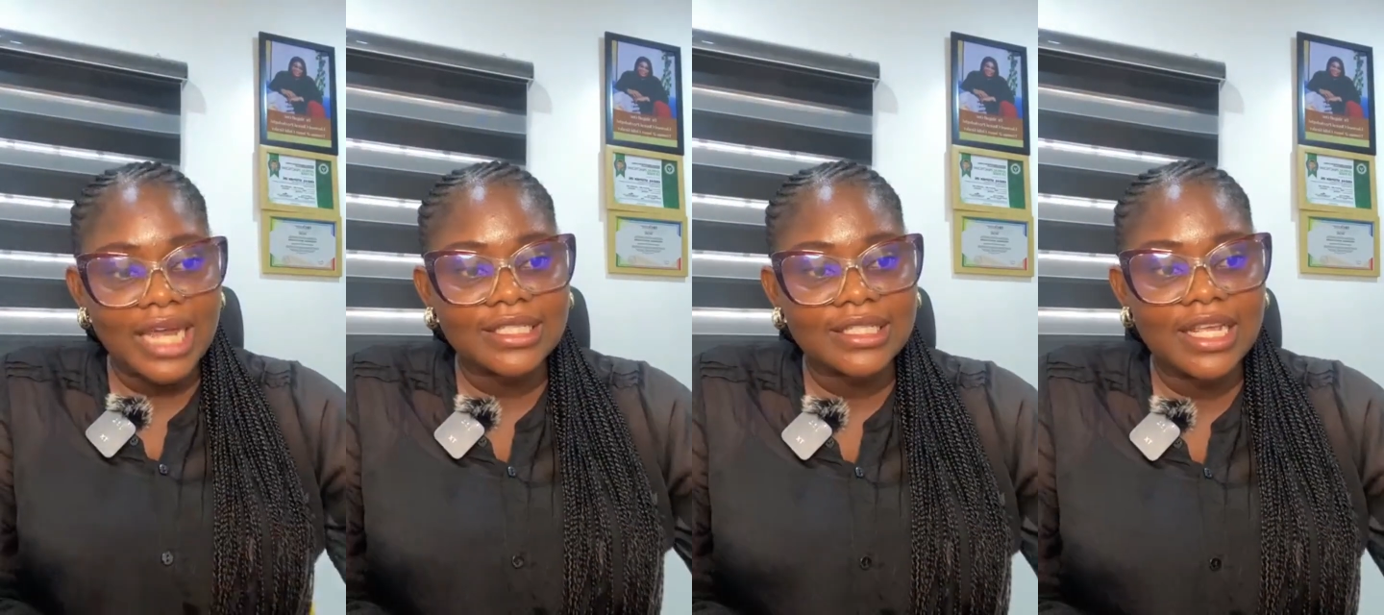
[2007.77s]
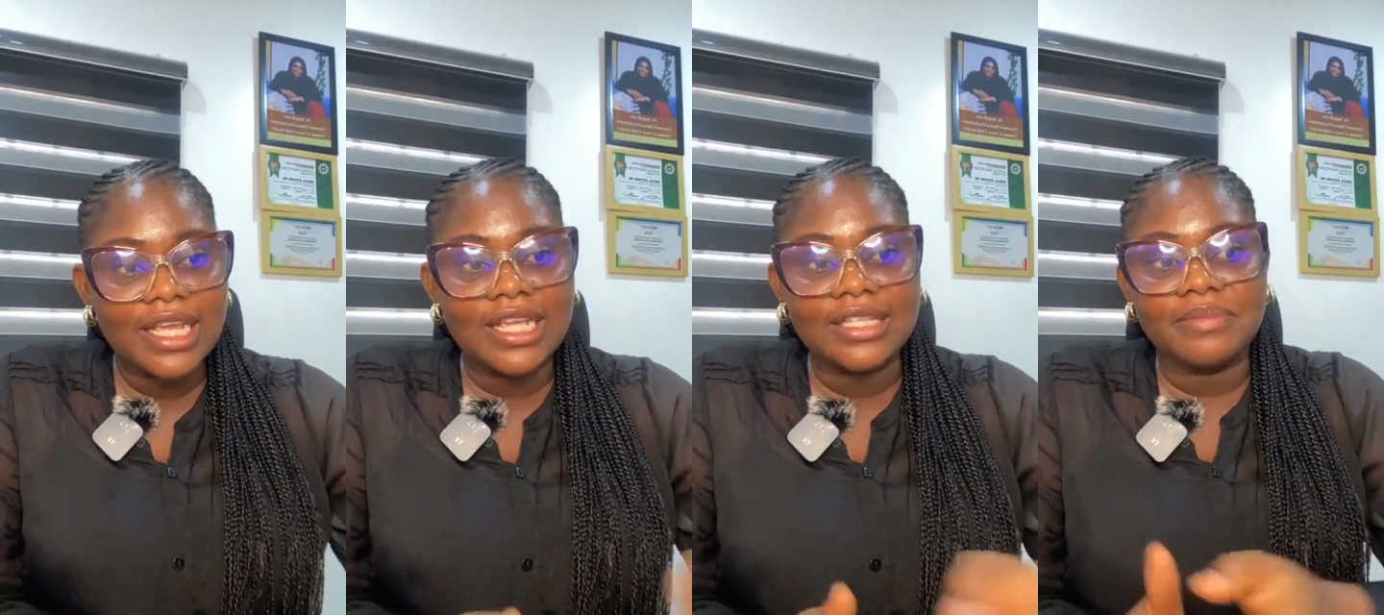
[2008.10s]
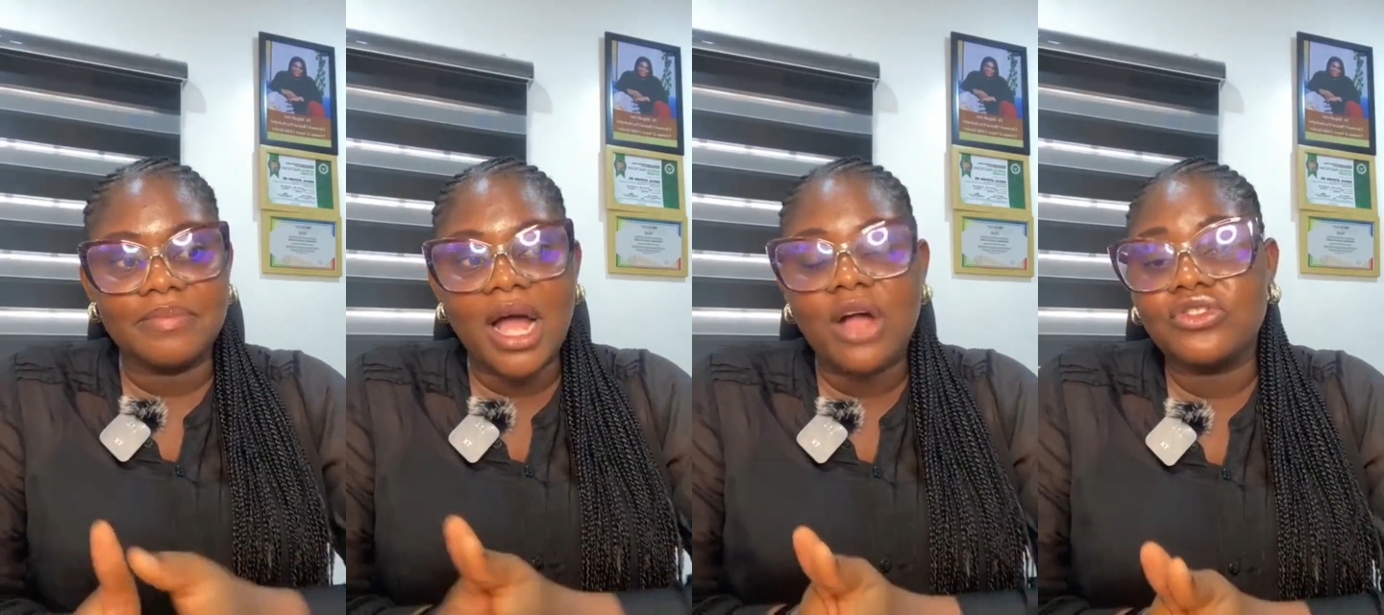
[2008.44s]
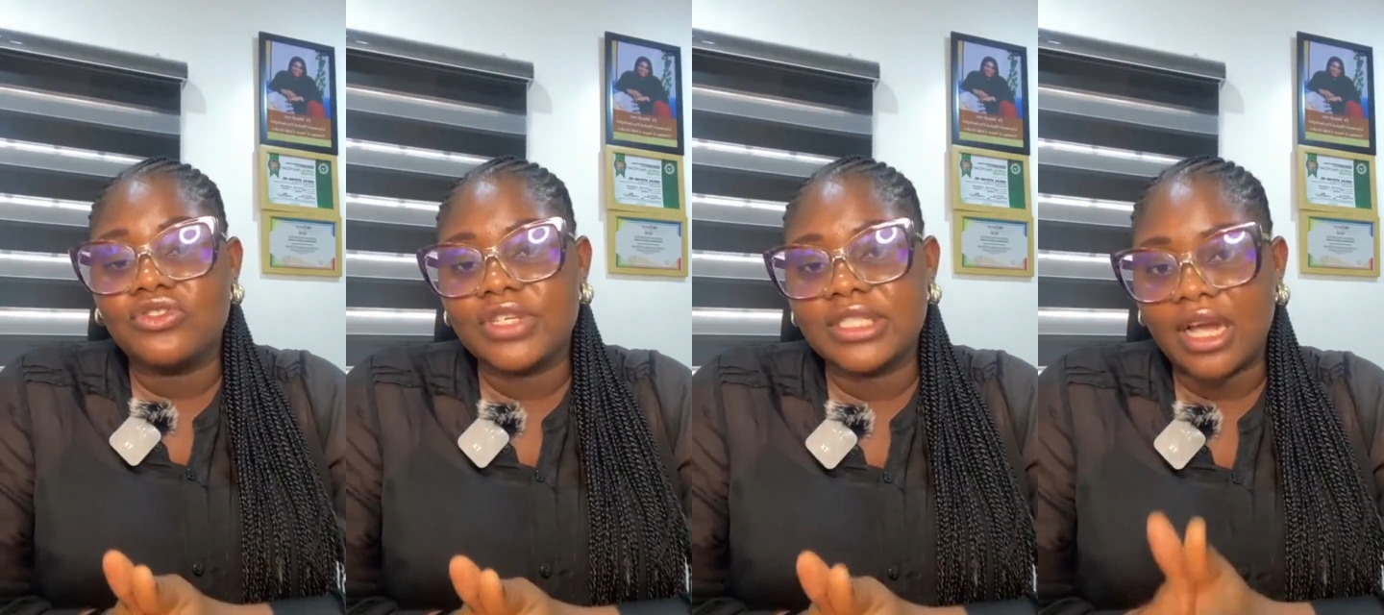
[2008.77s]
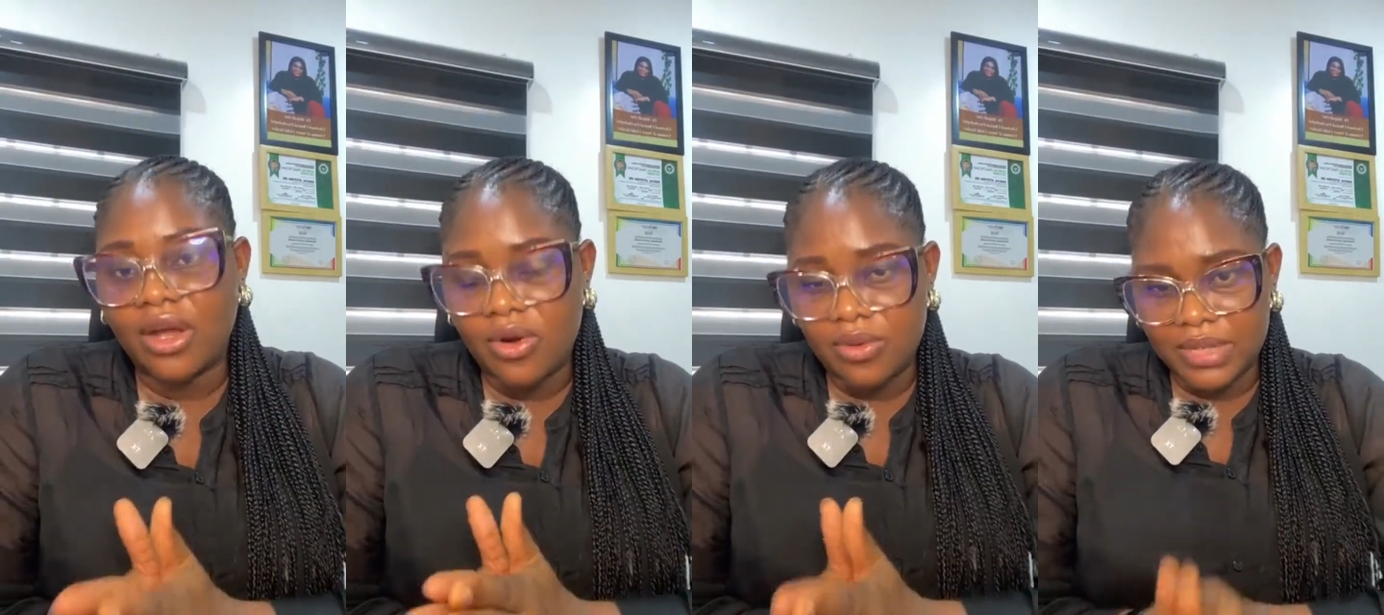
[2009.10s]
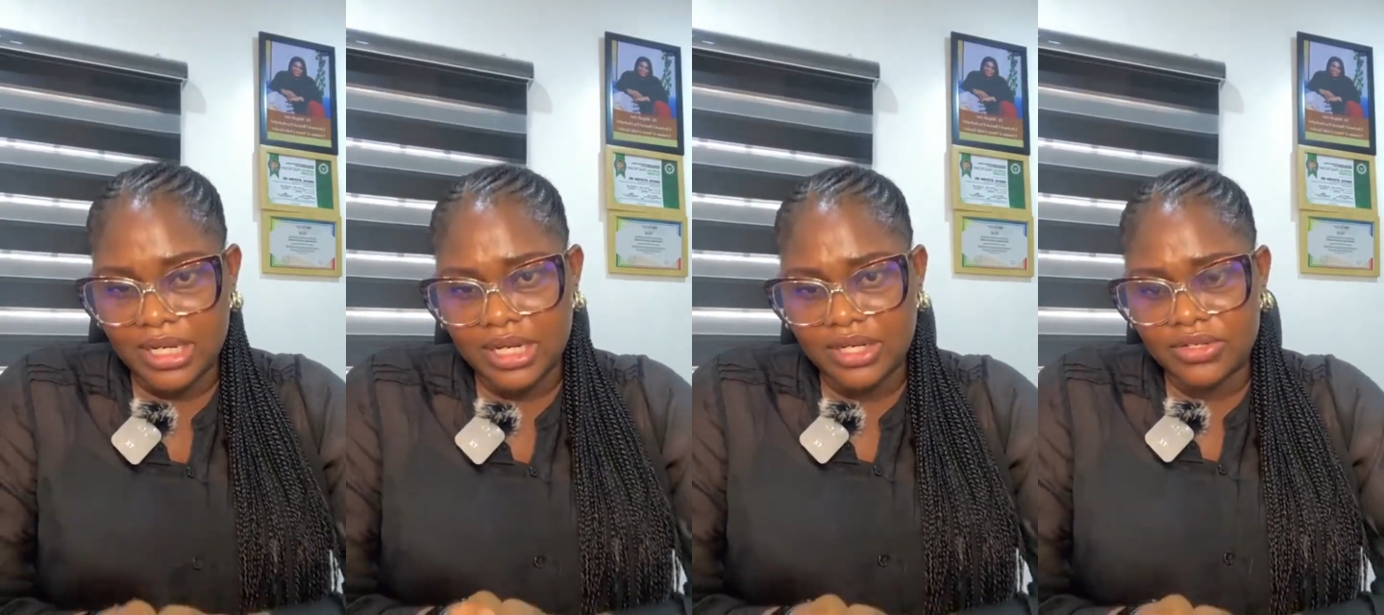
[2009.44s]
Lastly is boundaries and
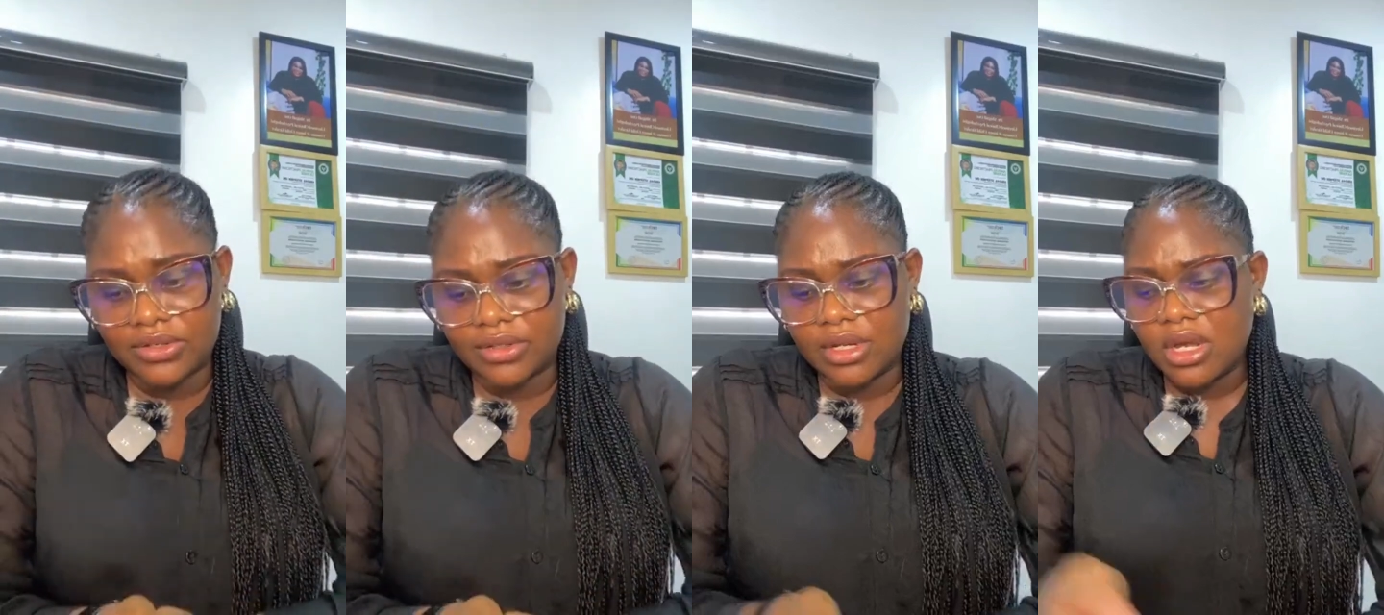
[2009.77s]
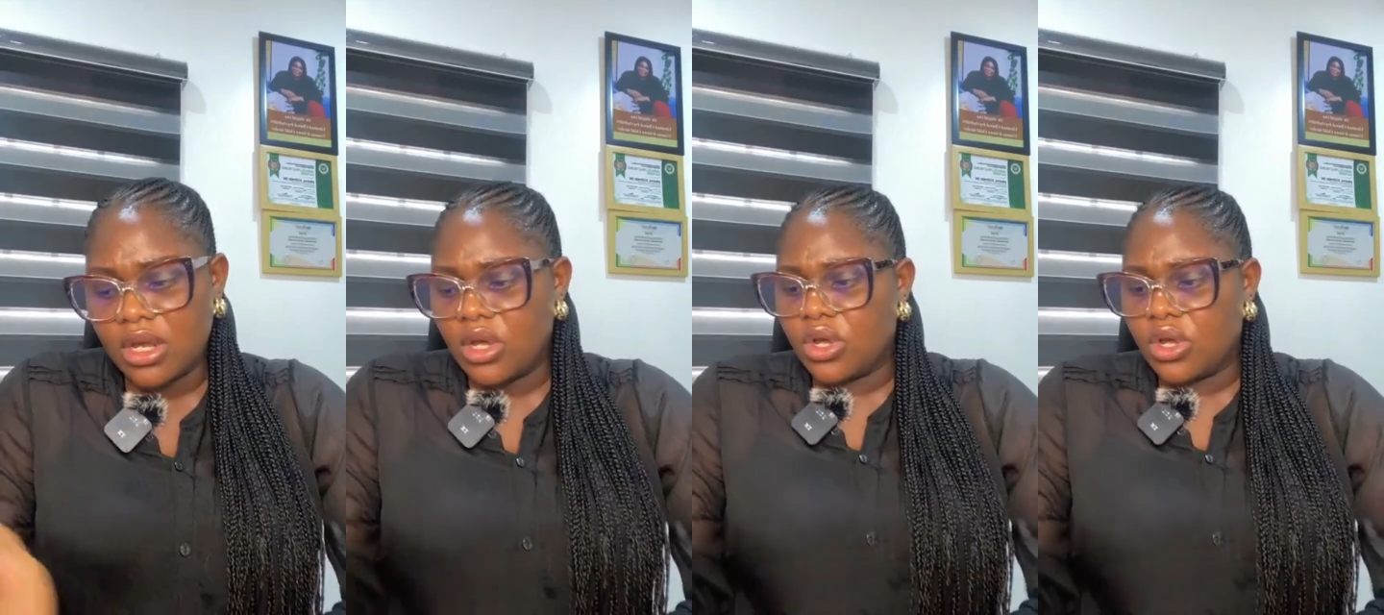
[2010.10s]
communication.